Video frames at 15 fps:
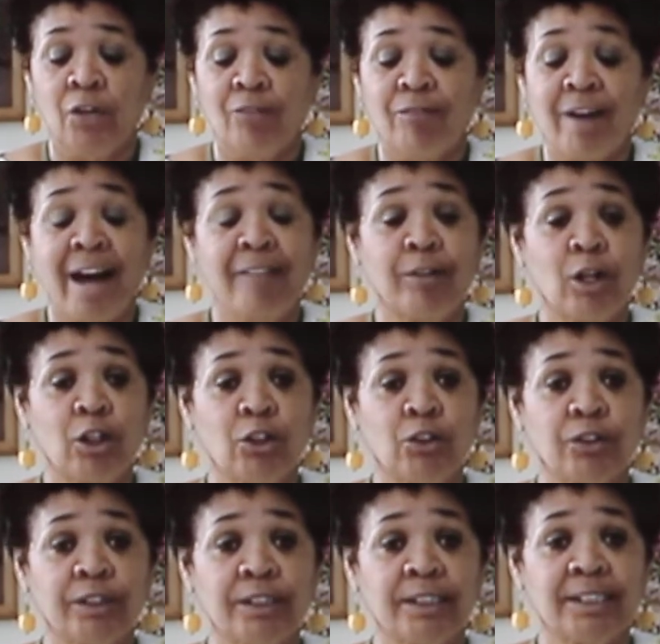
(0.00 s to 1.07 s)

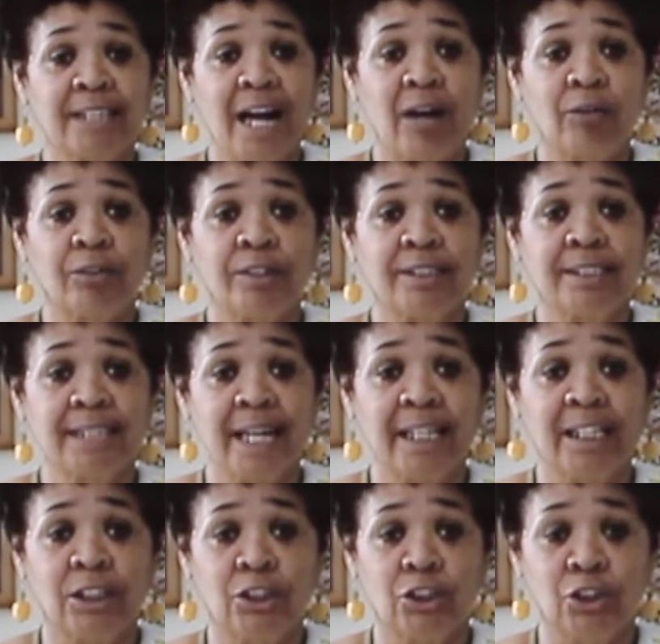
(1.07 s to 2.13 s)
500 South
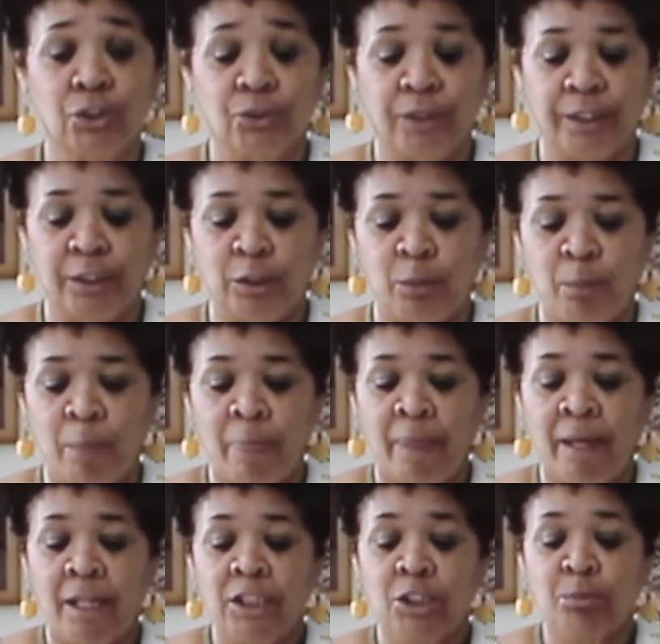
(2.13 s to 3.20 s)
2nd Street,
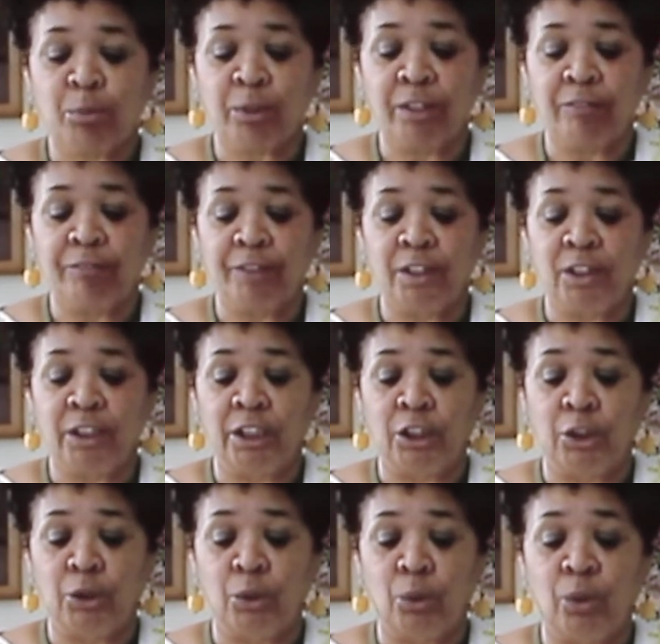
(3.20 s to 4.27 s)
Springfield,
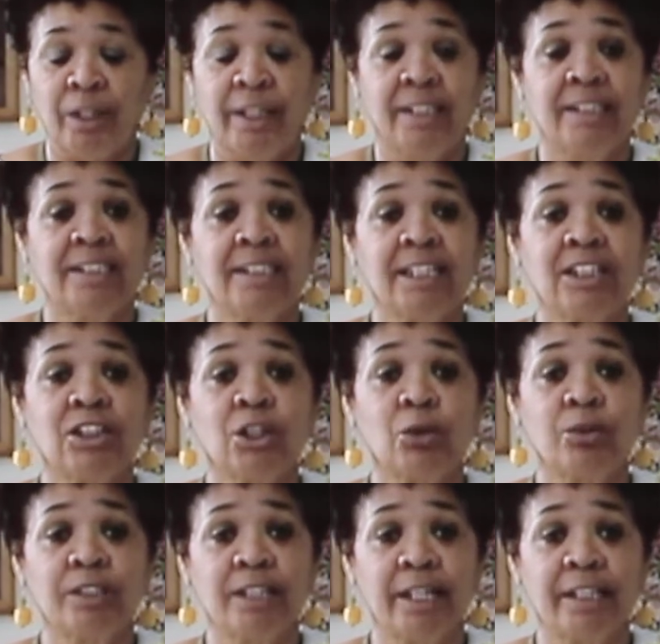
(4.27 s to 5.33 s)
Illinois,
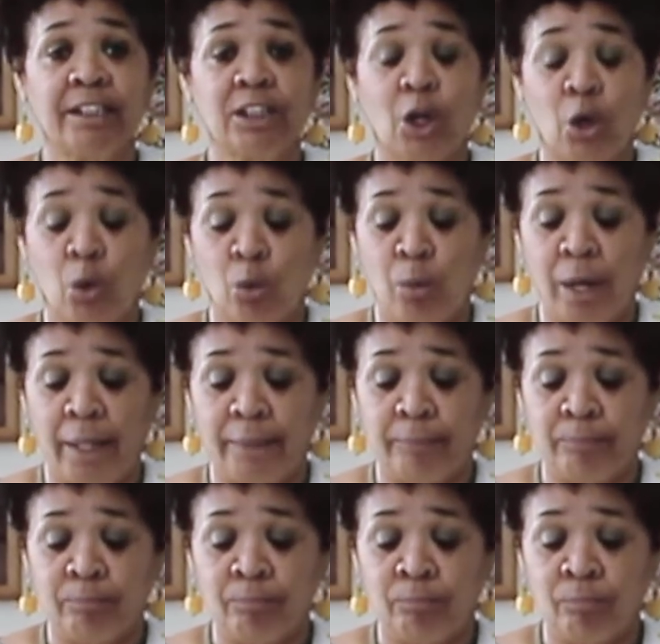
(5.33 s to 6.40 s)
60601.
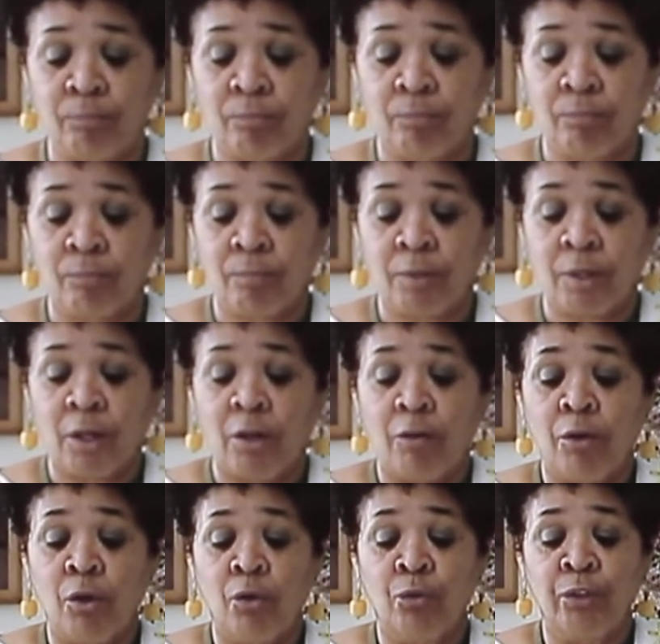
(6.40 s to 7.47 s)

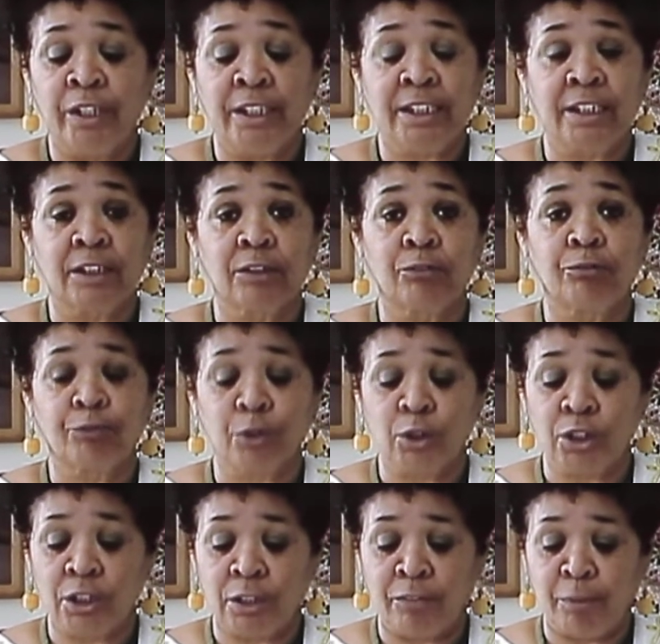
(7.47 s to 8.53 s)
Reason:
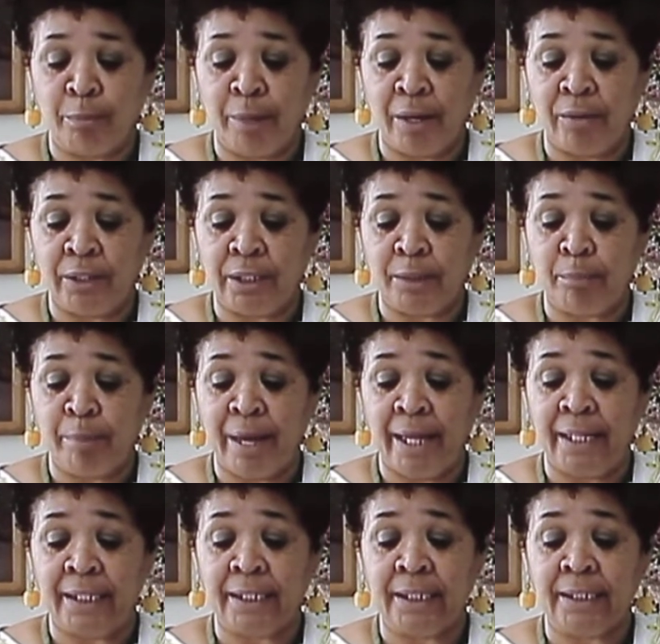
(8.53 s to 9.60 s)
First of America
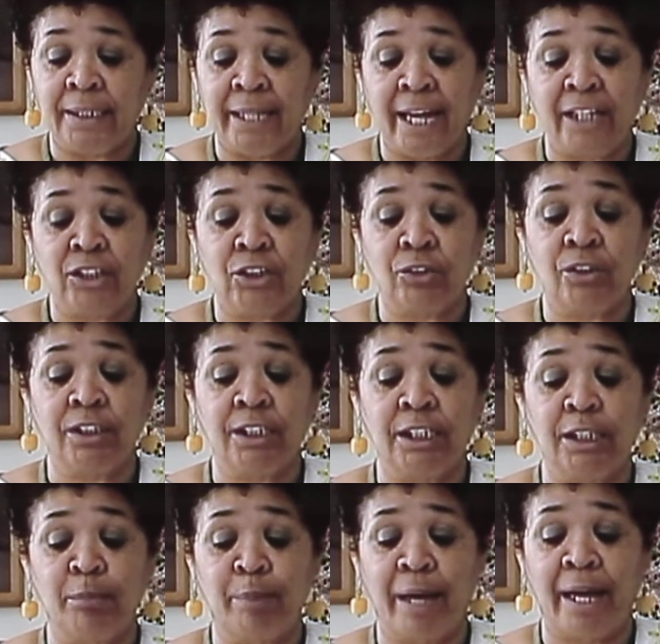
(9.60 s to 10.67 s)
Bank, National
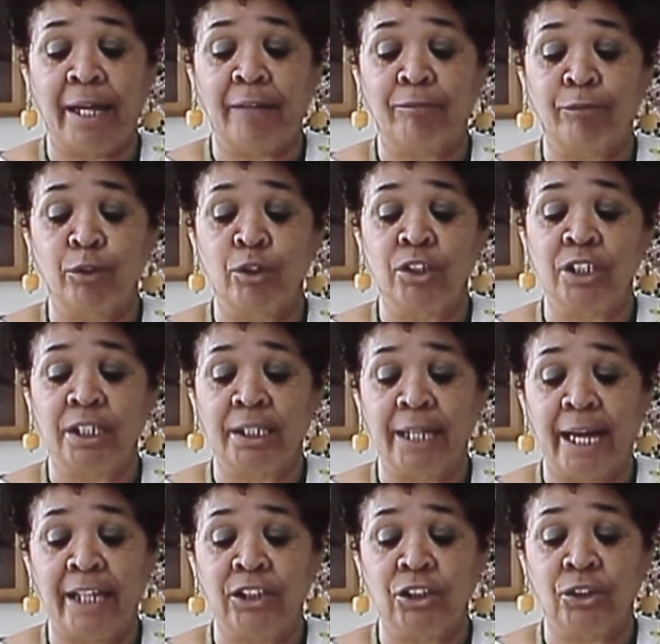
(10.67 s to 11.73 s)
City Bank, First
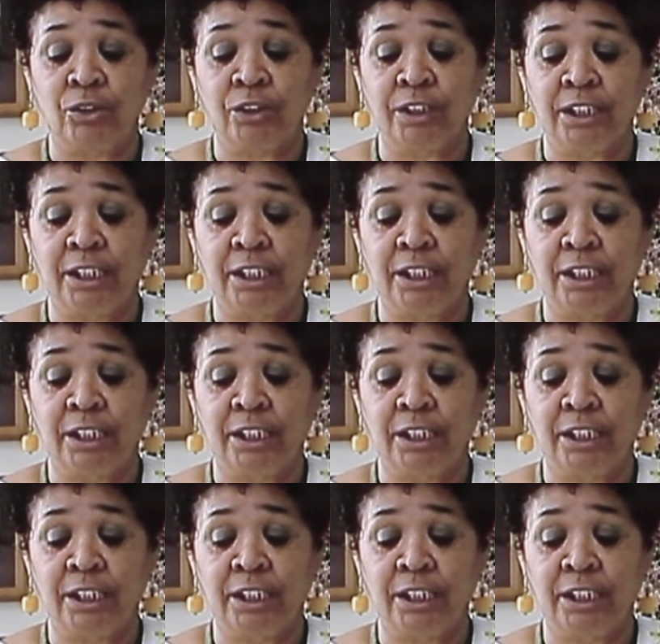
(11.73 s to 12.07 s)
National